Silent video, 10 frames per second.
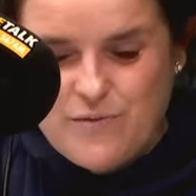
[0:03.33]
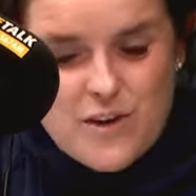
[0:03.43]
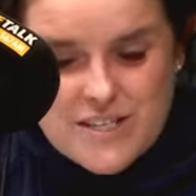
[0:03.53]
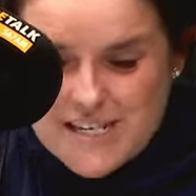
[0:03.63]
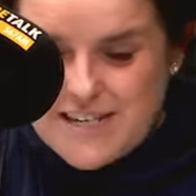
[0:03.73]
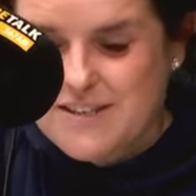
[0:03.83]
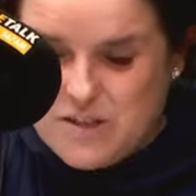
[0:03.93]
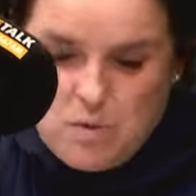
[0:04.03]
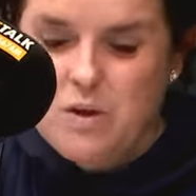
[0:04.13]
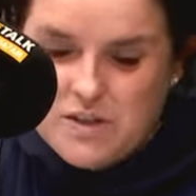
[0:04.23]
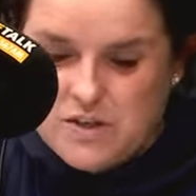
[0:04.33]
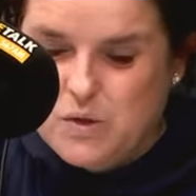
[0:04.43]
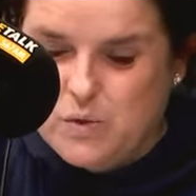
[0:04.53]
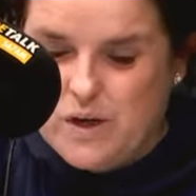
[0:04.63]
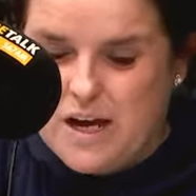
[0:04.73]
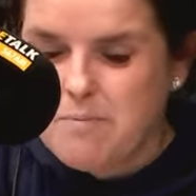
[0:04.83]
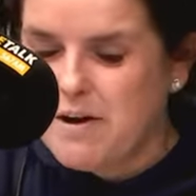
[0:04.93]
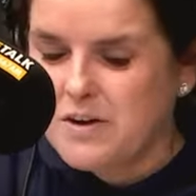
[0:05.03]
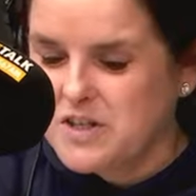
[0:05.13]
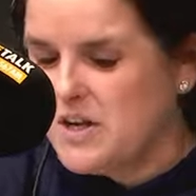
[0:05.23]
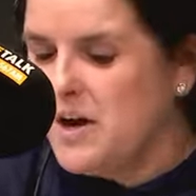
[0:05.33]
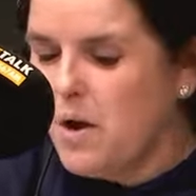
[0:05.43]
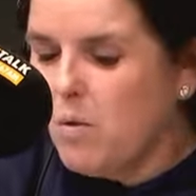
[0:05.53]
Firstly, this was a story about